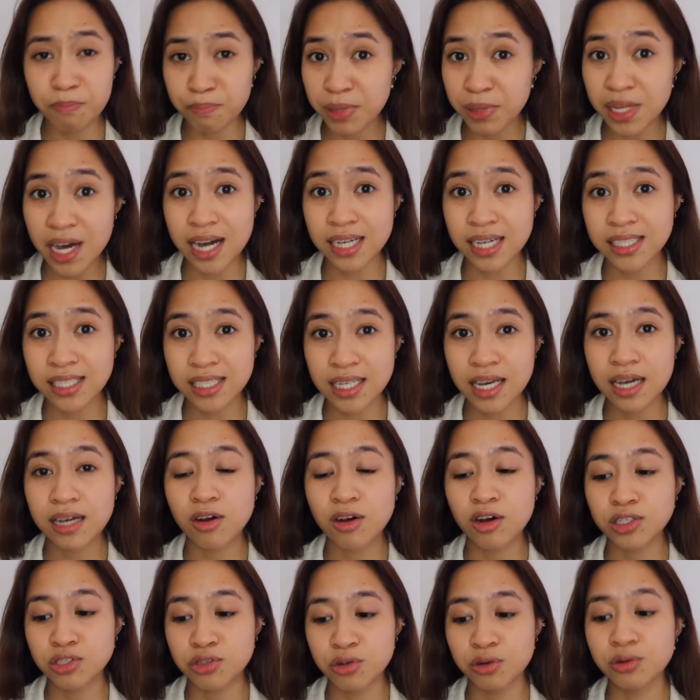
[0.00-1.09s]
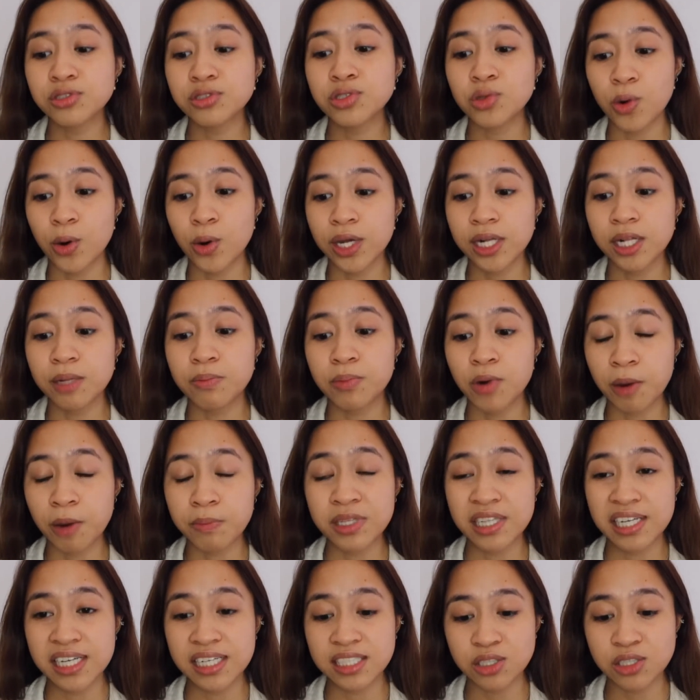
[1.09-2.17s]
plus controls oil properly.